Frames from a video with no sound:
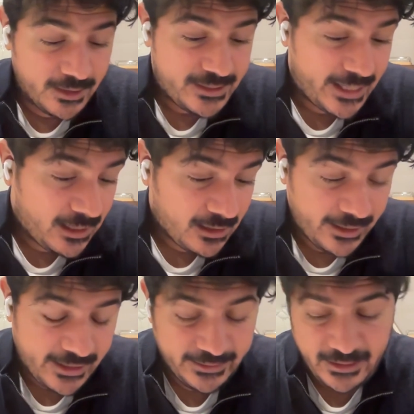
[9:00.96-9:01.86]
sell
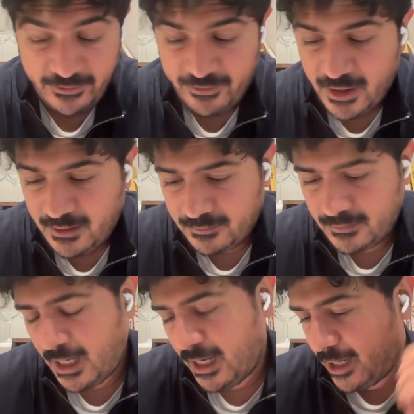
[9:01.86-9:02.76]
and can deliver.
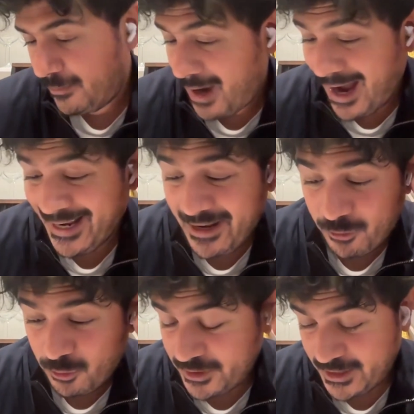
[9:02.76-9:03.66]
I never
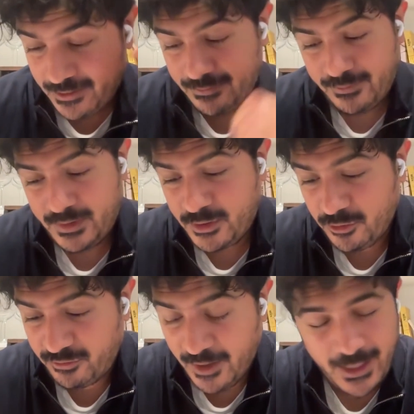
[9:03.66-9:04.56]
wanted
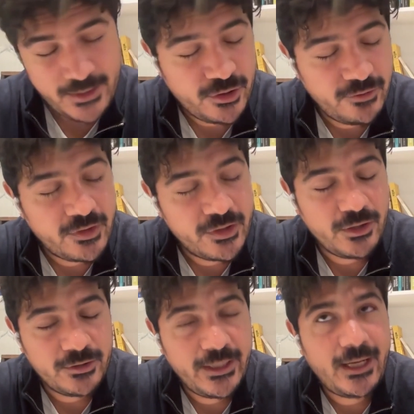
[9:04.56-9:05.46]
to run that sort of
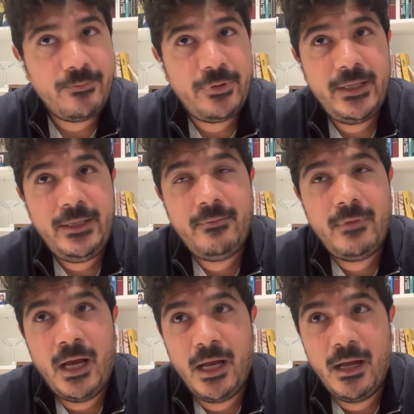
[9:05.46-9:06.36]
consulting company.
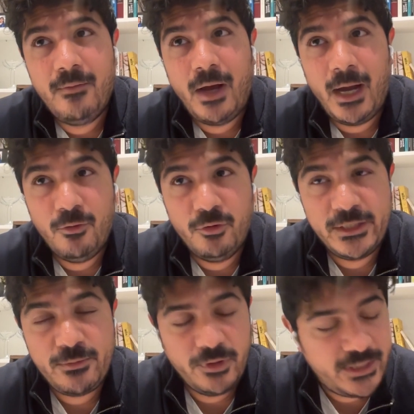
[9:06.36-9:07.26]
I
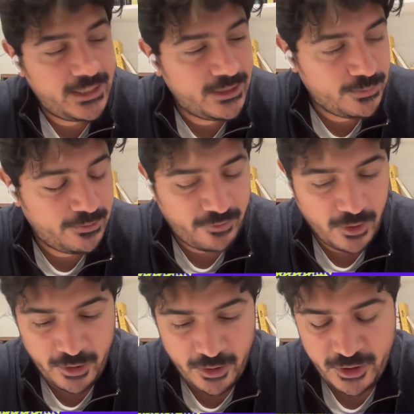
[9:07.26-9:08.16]
always wanted it to be
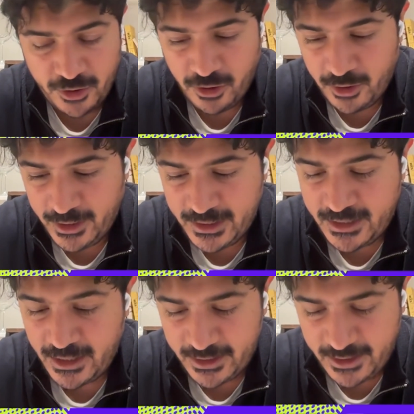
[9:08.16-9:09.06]
focused on a
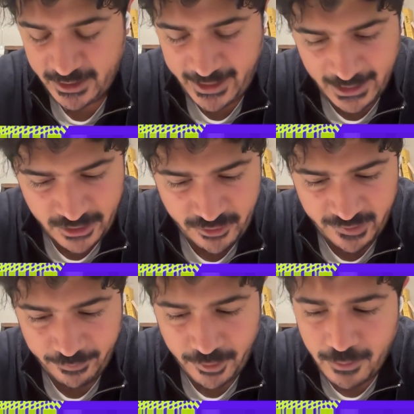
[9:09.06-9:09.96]
certain category
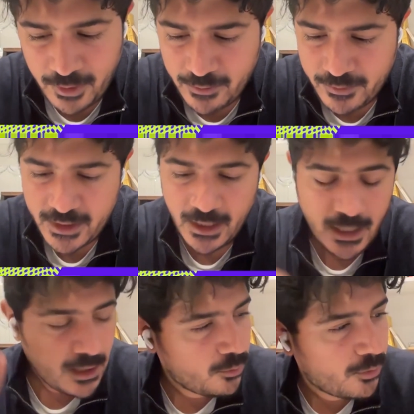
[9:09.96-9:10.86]
of problems
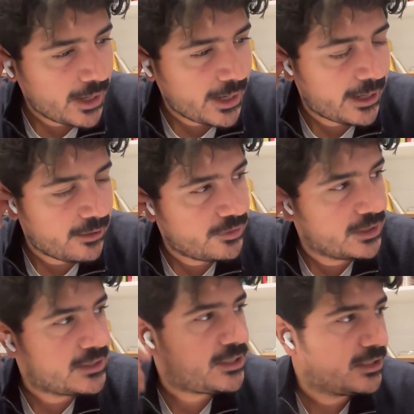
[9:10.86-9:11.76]
where
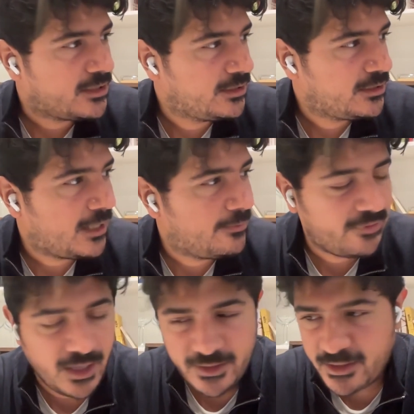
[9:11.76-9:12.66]
the certain type of
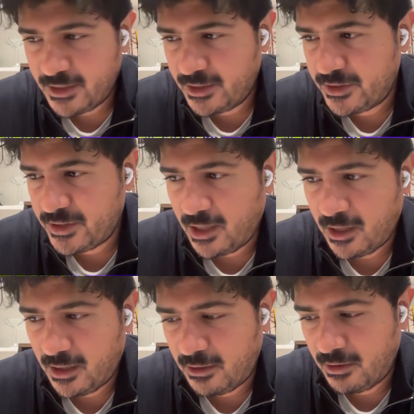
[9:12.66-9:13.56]
answers
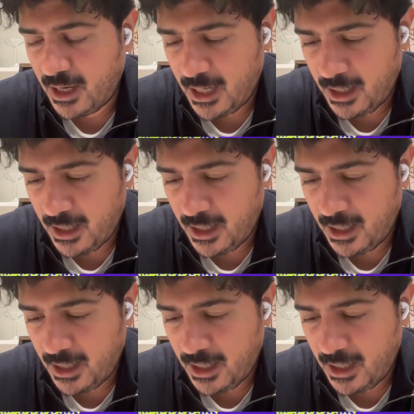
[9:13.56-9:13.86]
are,